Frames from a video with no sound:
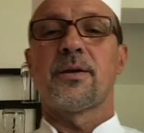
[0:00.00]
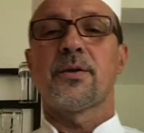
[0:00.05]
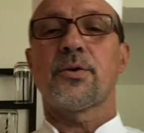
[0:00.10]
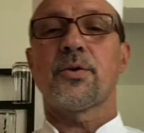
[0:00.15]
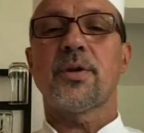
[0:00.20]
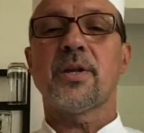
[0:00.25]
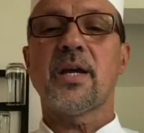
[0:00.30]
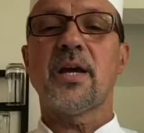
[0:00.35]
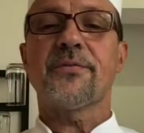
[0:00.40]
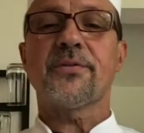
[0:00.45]

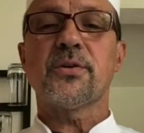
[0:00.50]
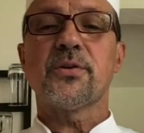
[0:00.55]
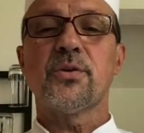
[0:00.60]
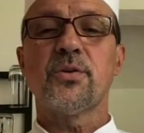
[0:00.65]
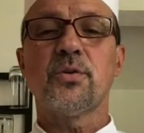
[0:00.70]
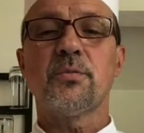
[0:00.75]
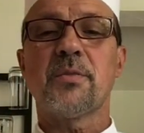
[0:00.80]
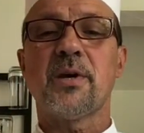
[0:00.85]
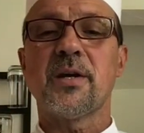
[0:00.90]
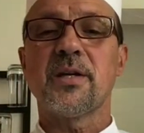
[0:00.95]
Good
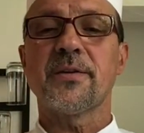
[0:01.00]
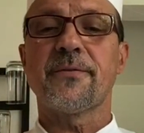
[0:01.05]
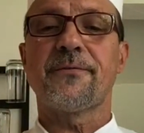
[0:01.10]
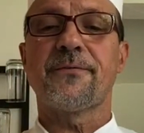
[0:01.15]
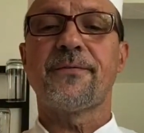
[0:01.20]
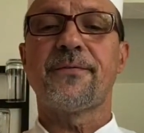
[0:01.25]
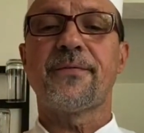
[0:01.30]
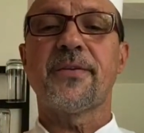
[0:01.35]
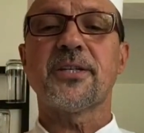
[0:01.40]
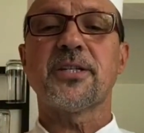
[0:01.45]
afternoon, my
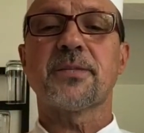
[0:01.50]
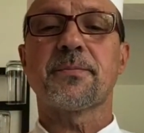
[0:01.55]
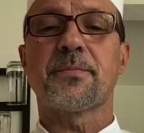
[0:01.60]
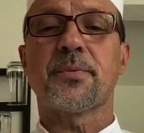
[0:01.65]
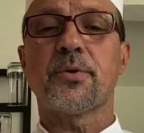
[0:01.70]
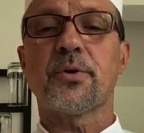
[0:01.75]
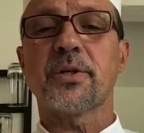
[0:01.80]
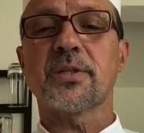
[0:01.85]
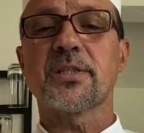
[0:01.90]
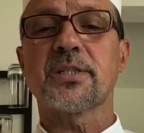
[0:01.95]

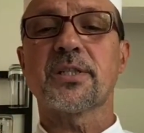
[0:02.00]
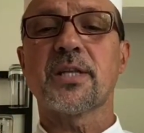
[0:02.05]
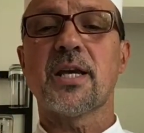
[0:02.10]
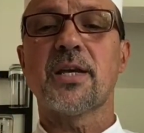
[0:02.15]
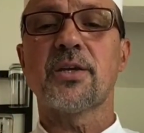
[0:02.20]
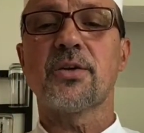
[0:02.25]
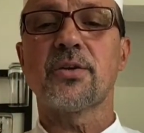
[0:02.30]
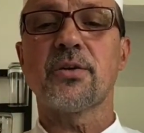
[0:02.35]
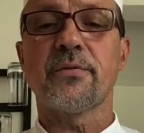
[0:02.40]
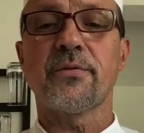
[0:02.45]
Fitchburg
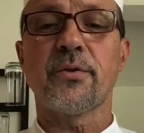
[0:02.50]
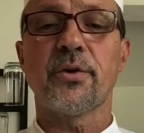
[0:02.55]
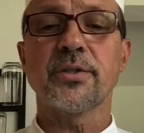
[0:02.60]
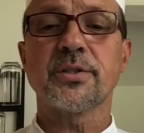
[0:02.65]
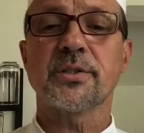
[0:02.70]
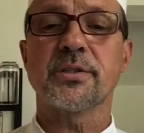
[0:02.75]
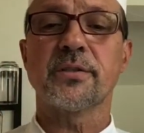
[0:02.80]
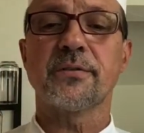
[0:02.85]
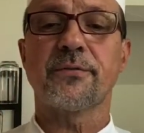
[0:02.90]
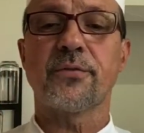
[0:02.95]
State
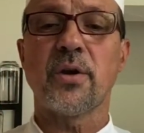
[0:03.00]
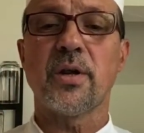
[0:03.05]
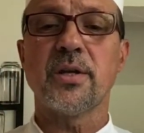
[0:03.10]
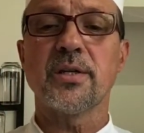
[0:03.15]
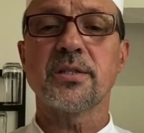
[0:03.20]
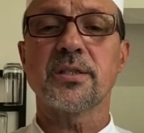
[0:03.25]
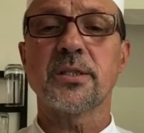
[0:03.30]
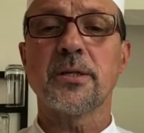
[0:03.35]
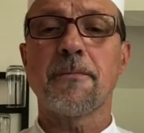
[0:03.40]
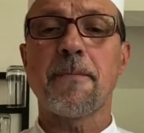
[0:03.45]
University
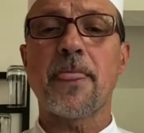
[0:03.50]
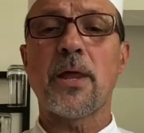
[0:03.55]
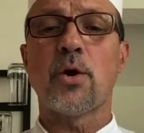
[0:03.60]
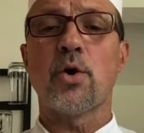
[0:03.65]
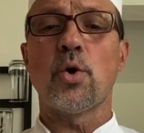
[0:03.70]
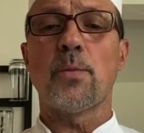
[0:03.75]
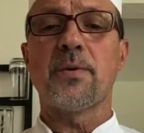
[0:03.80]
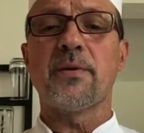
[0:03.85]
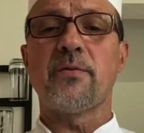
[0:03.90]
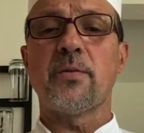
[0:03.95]
friends. I
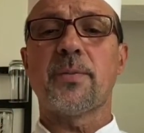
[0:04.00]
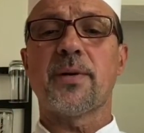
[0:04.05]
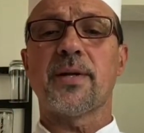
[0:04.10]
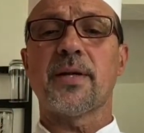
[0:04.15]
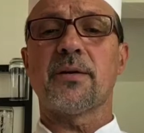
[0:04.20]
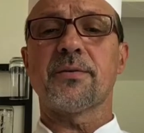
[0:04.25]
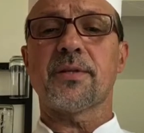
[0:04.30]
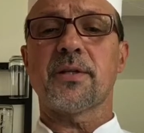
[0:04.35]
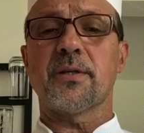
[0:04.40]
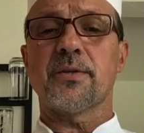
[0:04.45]
hope everybody
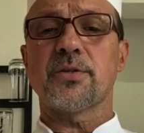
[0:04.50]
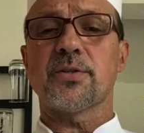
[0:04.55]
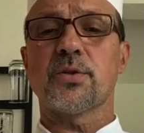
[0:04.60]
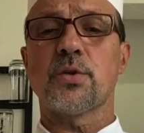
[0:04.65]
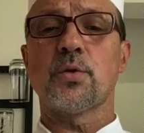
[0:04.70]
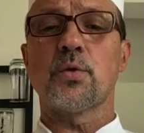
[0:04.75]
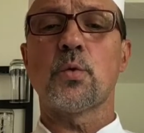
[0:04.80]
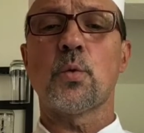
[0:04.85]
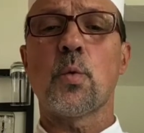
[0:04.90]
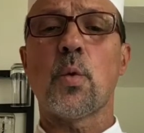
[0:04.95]
out there is
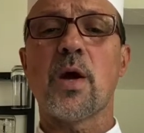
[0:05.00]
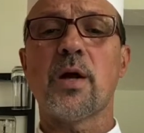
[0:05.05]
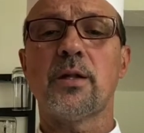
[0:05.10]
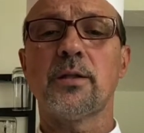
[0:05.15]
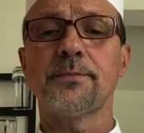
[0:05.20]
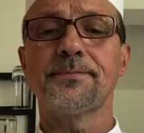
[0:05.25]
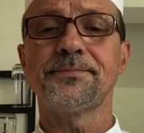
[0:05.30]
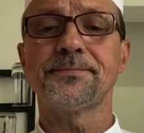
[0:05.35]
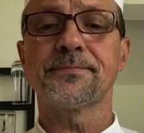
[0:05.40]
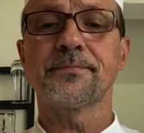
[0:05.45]
doing
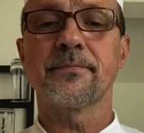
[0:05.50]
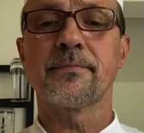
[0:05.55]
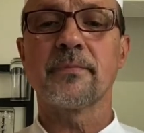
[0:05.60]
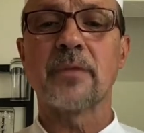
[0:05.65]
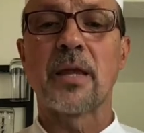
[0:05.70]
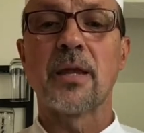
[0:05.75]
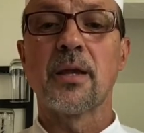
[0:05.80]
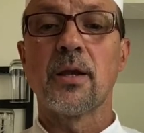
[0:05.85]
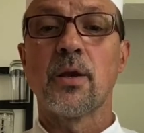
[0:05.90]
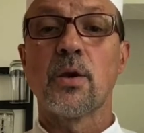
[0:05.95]
well.
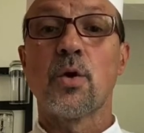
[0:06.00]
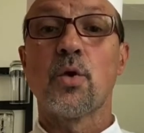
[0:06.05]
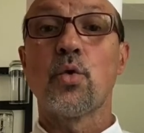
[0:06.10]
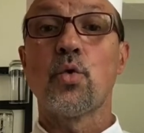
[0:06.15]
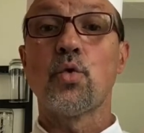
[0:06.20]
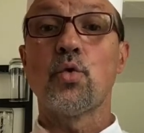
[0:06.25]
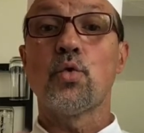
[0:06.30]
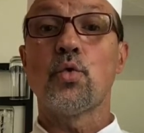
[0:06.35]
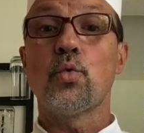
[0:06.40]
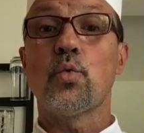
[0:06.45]

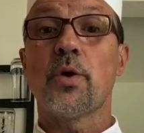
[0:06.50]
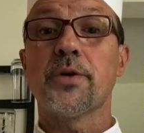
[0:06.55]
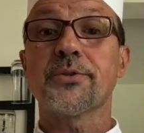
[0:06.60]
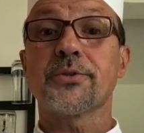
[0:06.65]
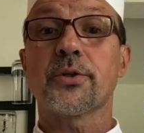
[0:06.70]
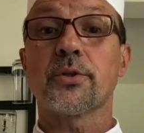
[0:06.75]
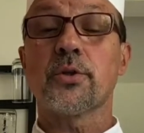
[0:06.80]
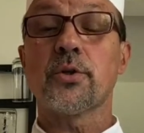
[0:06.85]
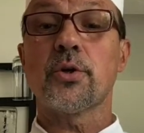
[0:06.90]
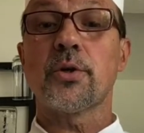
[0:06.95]
Who wants
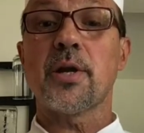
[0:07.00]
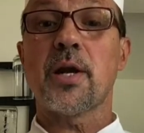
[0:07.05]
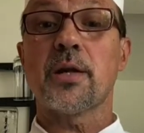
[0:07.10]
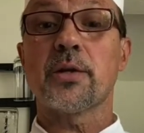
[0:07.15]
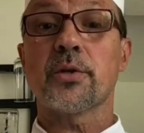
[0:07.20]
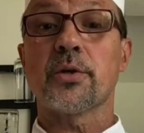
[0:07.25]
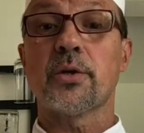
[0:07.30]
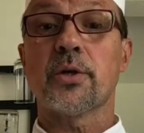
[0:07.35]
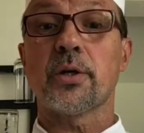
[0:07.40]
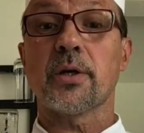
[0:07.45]
to learn how
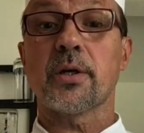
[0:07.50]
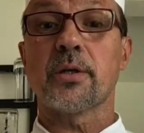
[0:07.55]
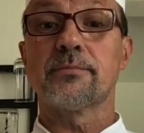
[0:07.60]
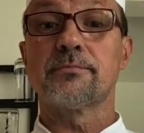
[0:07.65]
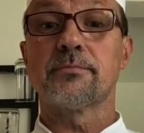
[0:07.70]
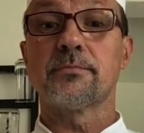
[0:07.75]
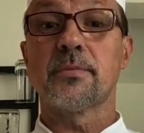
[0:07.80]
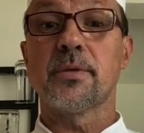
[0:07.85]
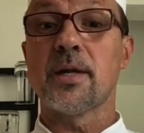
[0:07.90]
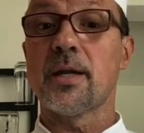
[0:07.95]
to cook?
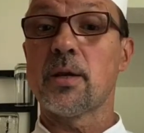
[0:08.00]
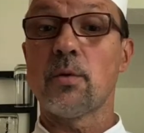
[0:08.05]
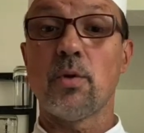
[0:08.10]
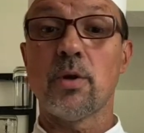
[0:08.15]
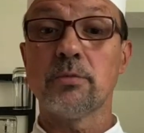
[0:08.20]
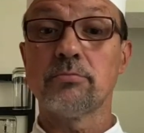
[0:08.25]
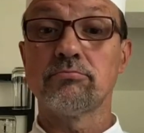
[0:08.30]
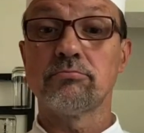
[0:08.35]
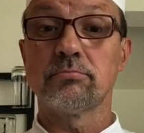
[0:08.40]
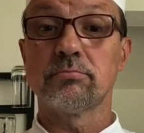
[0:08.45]

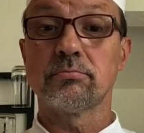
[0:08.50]
Anyone?